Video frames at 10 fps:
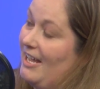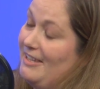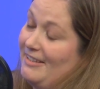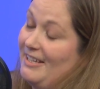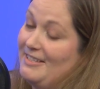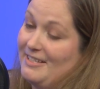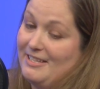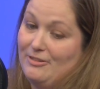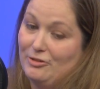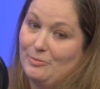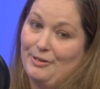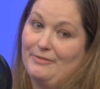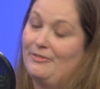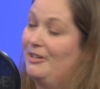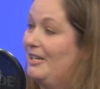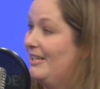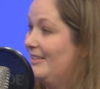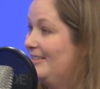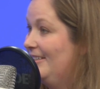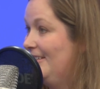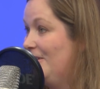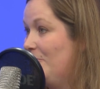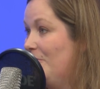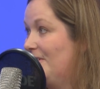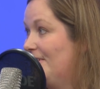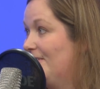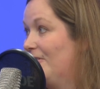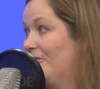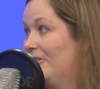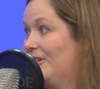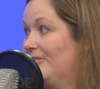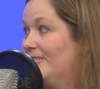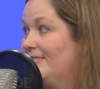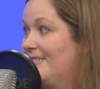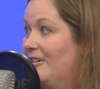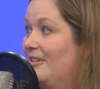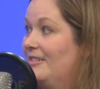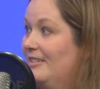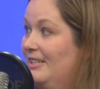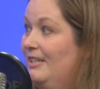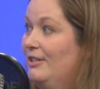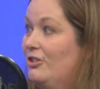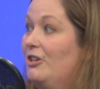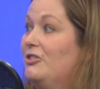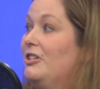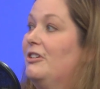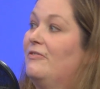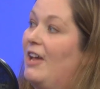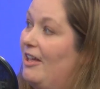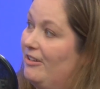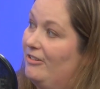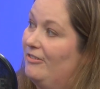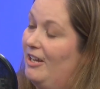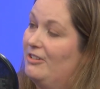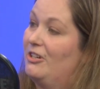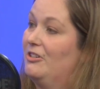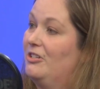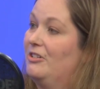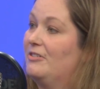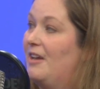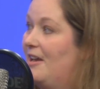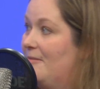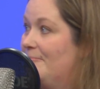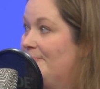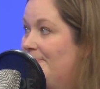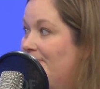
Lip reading: I think that's a huge point for any business owner to start charging your value, not charging your time.